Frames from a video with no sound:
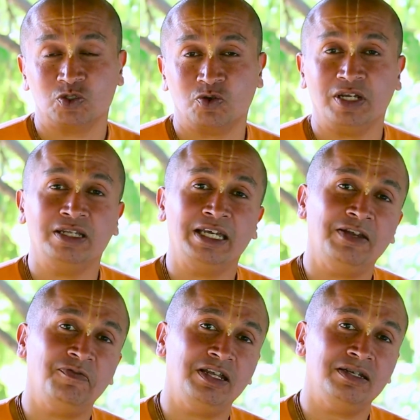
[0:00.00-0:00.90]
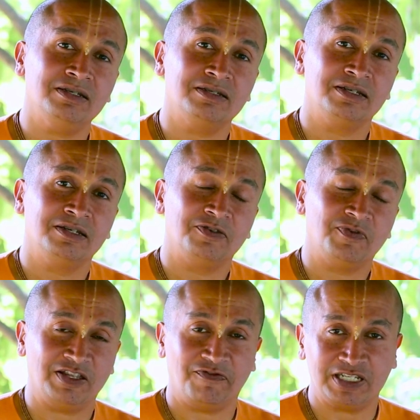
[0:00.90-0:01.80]
So, in the evening,
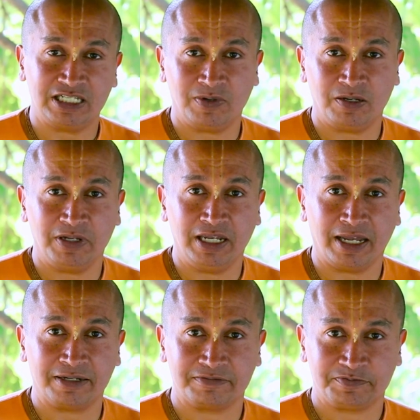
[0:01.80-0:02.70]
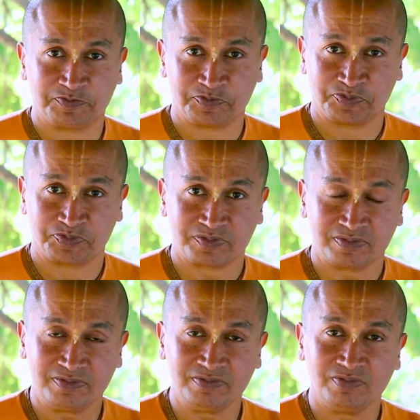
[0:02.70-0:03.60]
when the festival began
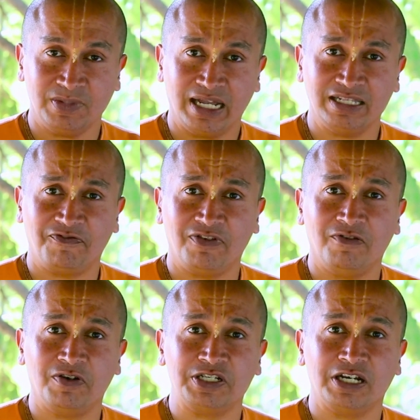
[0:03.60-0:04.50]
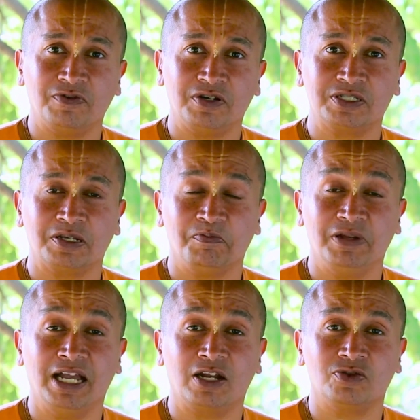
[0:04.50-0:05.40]
and the flower showers
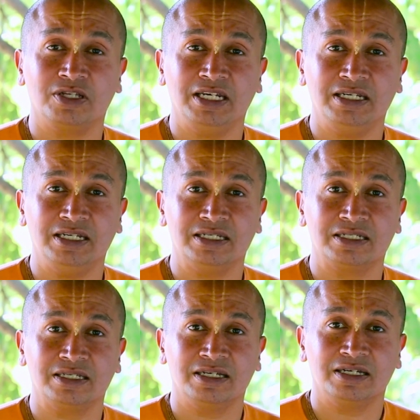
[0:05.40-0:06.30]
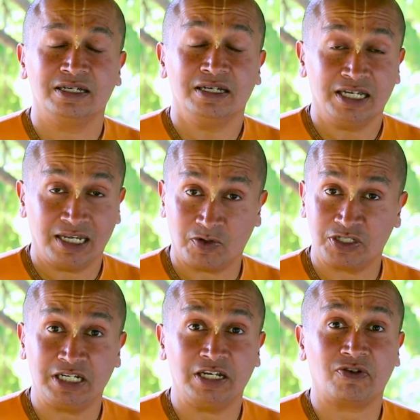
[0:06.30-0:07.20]
began on the deities, he
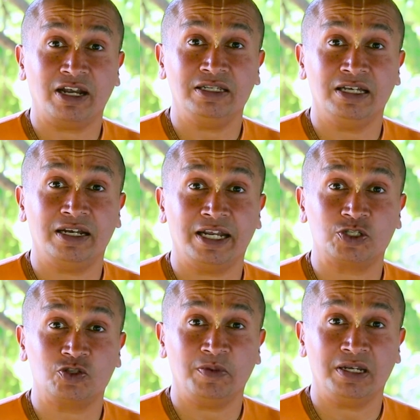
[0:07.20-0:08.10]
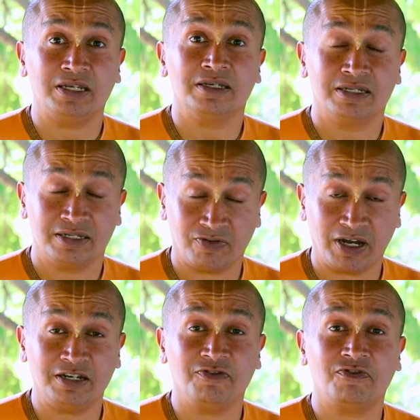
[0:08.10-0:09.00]
was sitting right there next to me,
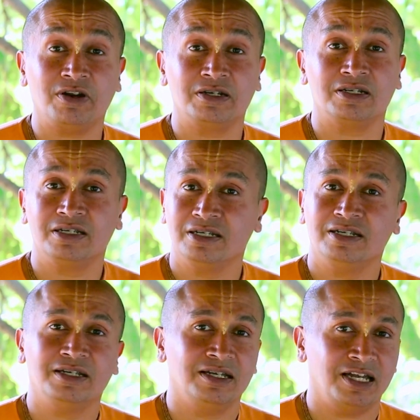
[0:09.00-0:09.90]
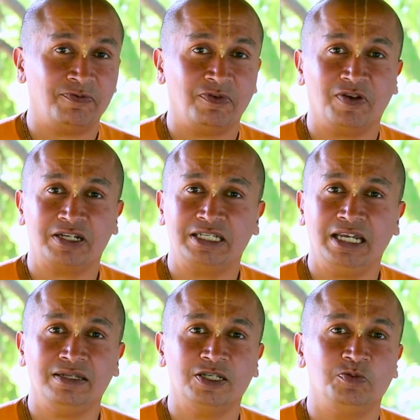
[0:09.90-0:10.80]
right in front and we were
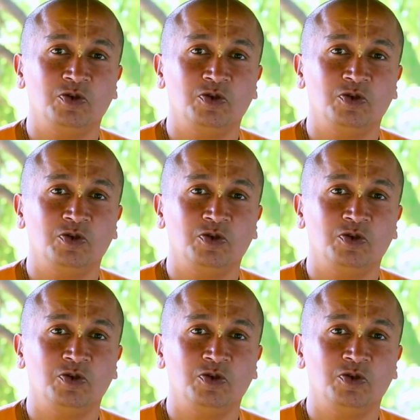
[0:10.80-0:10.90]
seeing this